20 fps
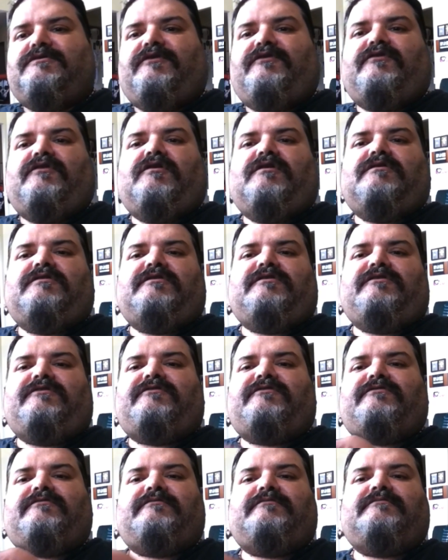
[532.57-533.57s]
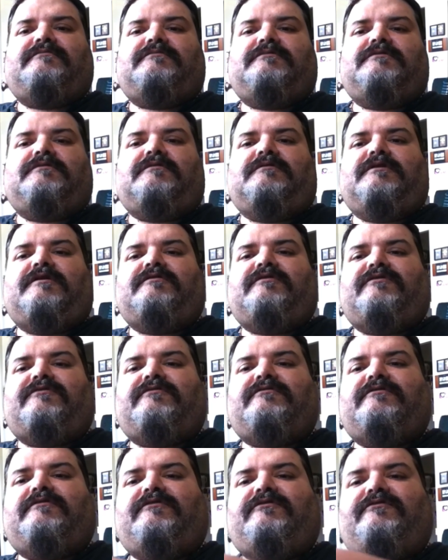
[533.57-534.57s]
there's all these little leather,
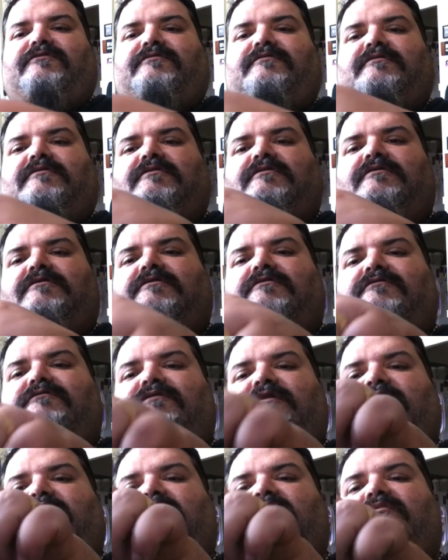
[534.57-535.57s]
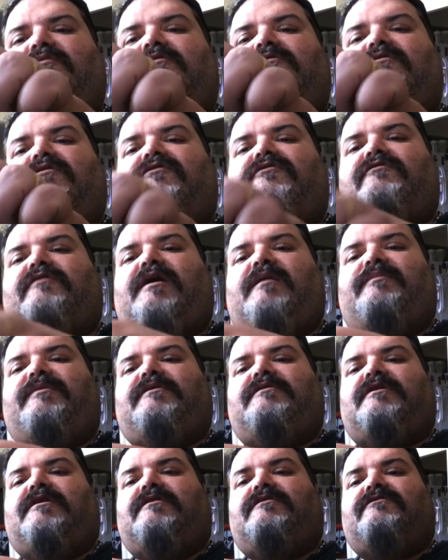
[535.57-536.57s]
these flexible little
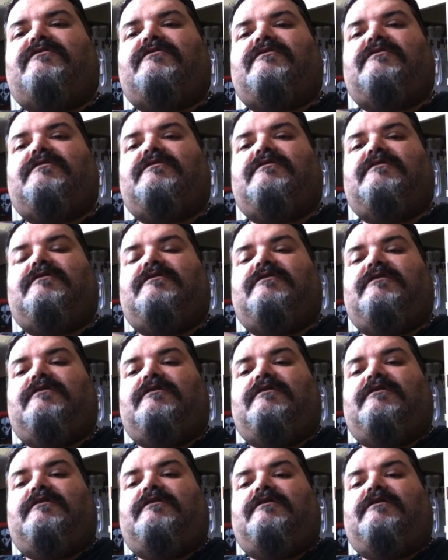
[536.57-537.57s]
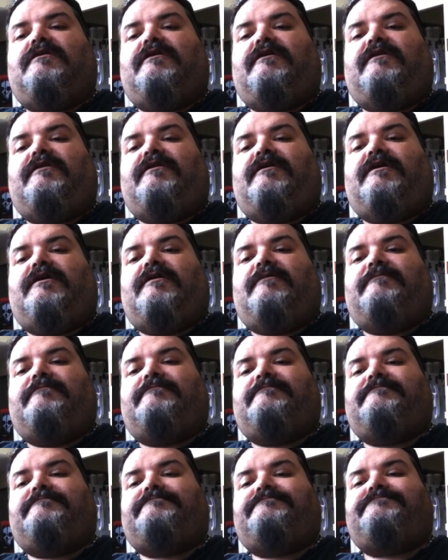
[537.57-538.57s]
strappy things. And
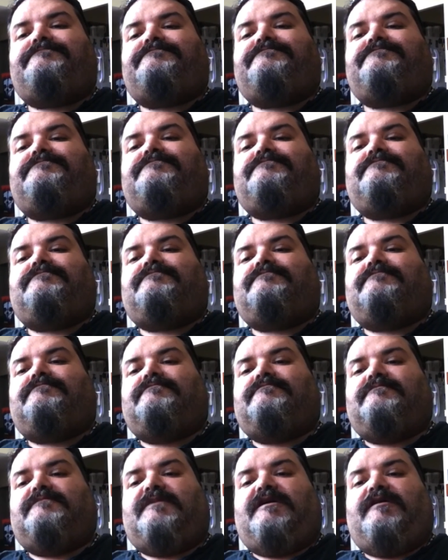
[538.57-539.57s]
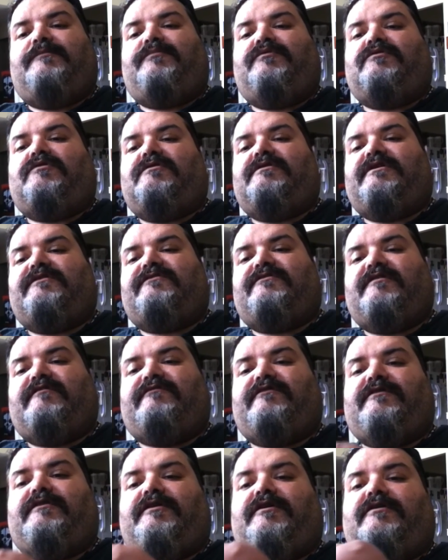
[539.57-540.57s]
uh, I put all that
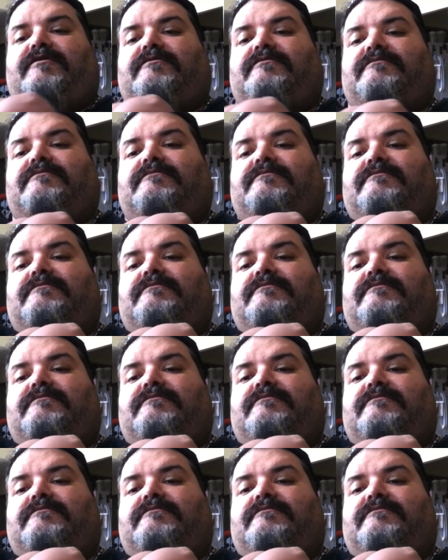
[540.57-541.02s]
stuff in there.